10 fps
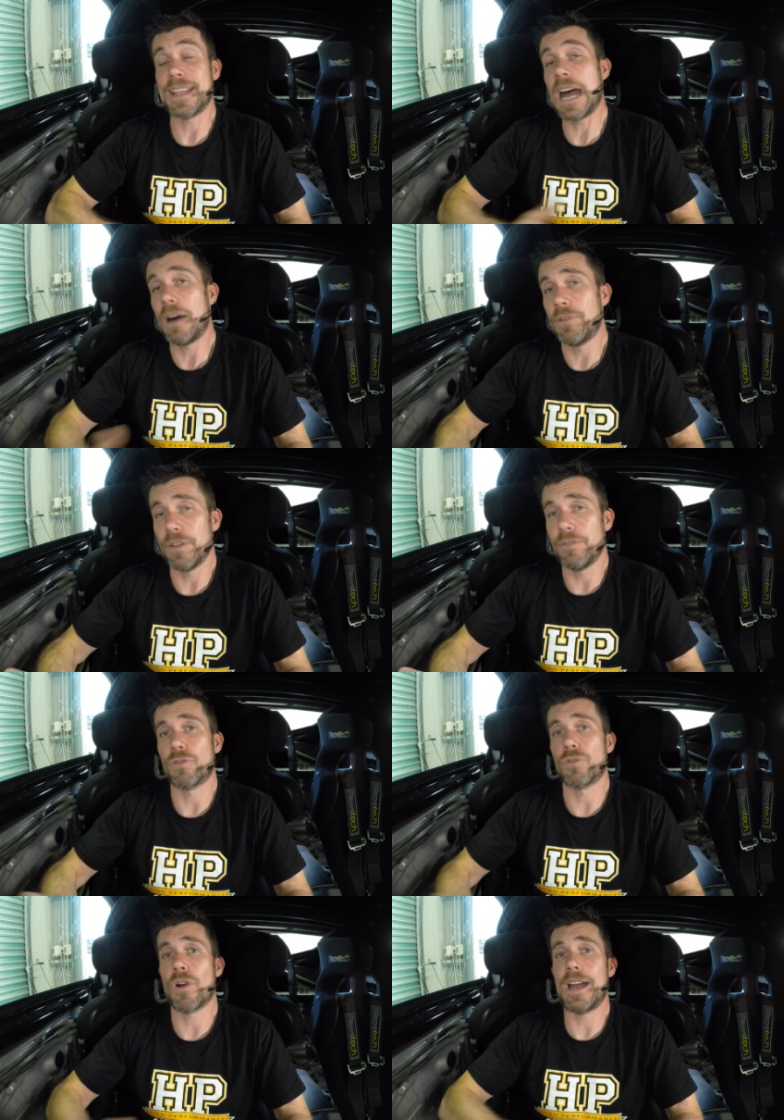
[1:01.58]
cover the
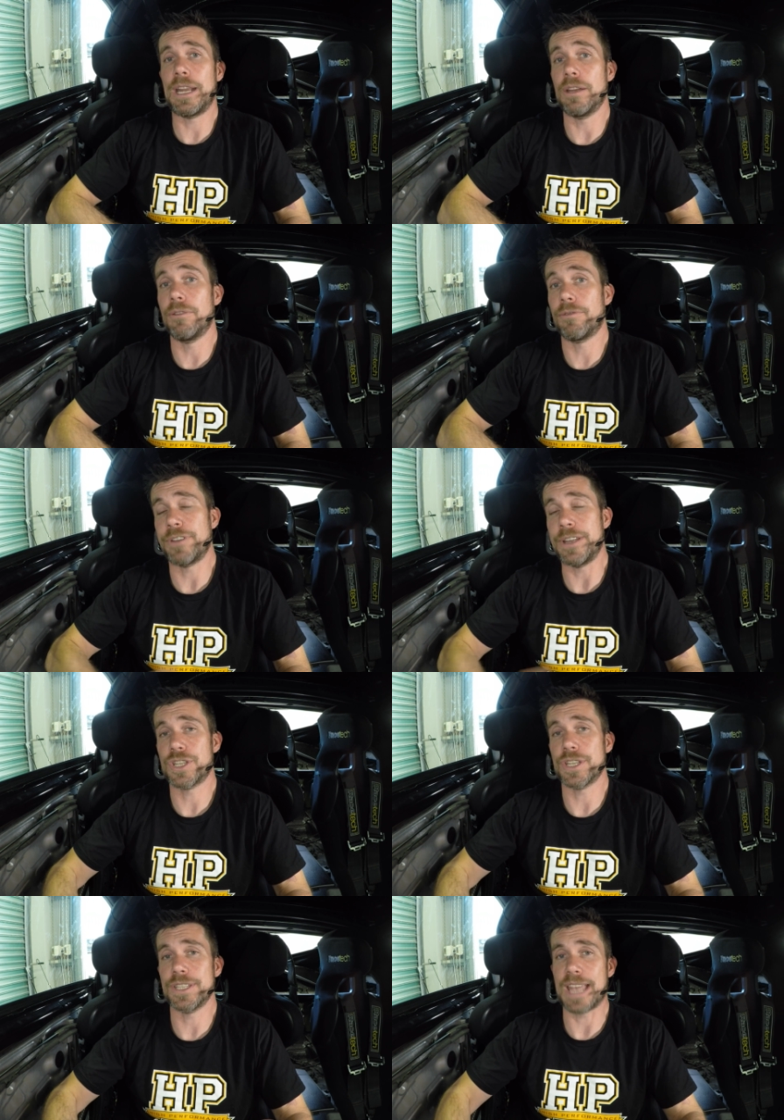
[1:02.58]
variety of
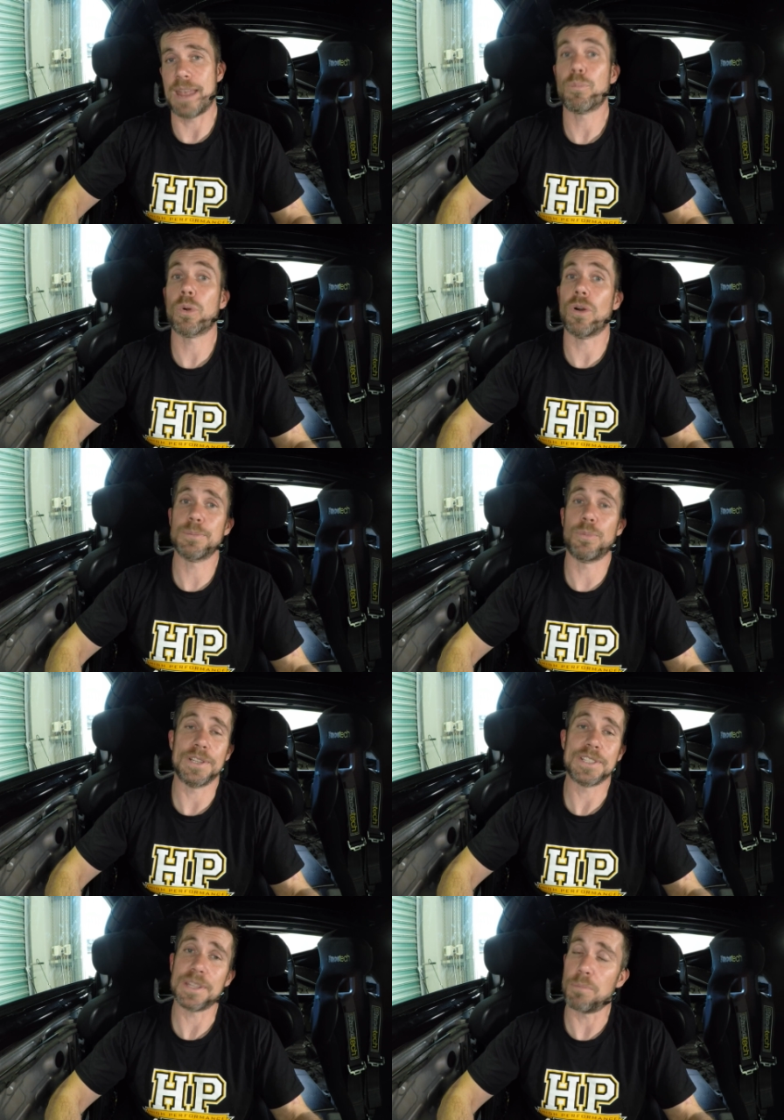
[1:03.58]
features and price
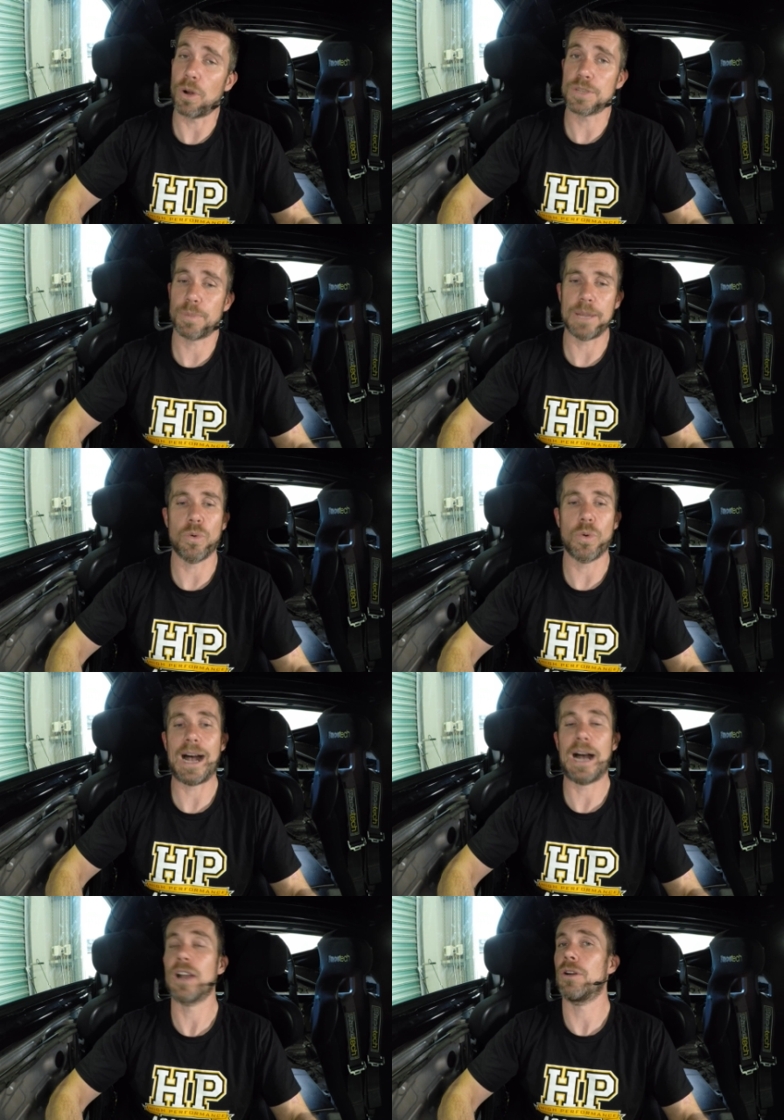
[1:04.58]
points that most people
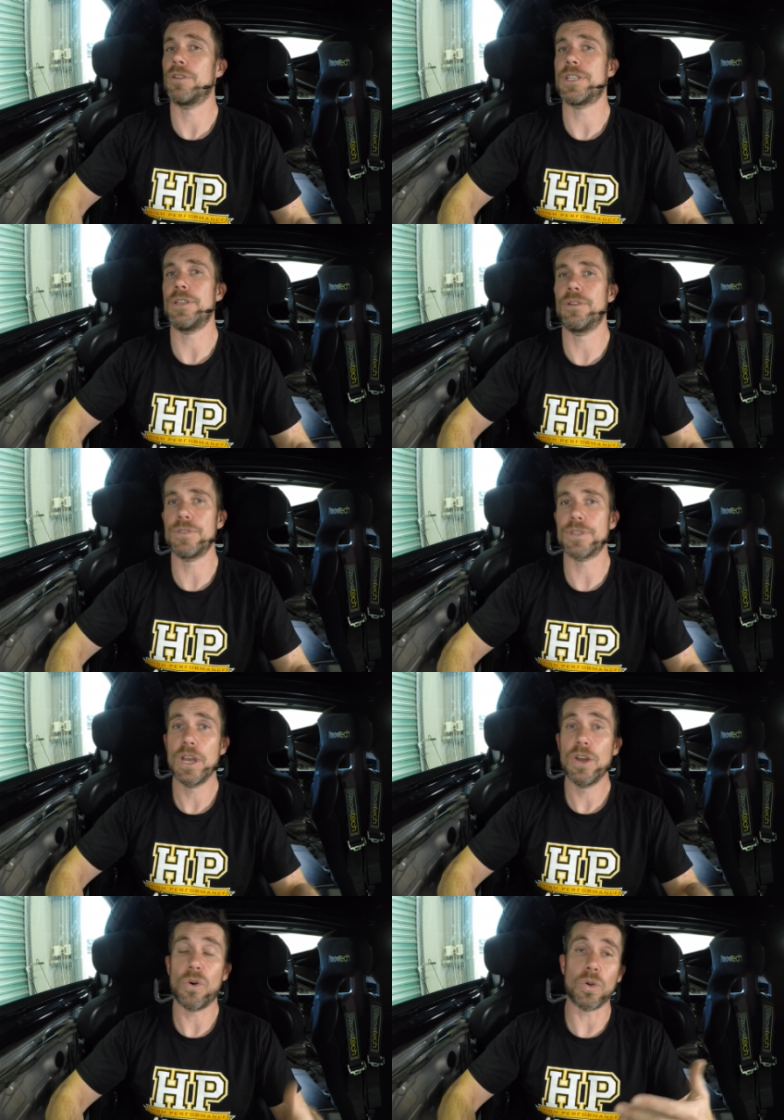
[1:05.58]
are going to use
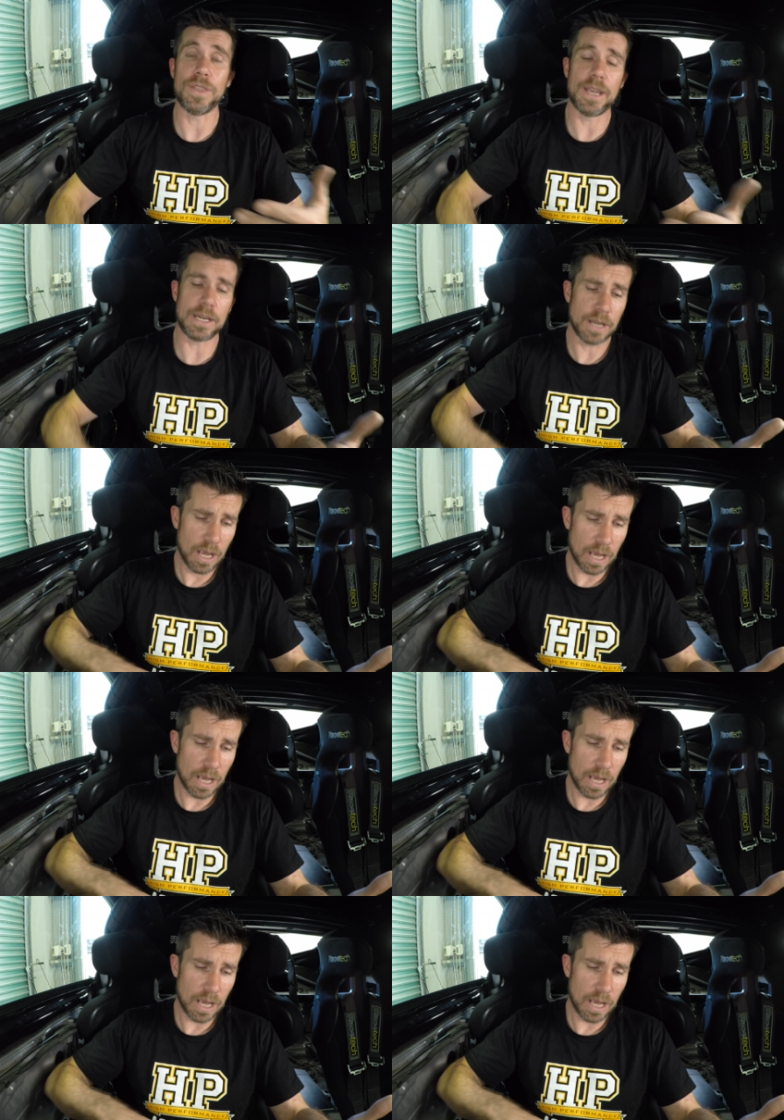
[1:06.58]
or need.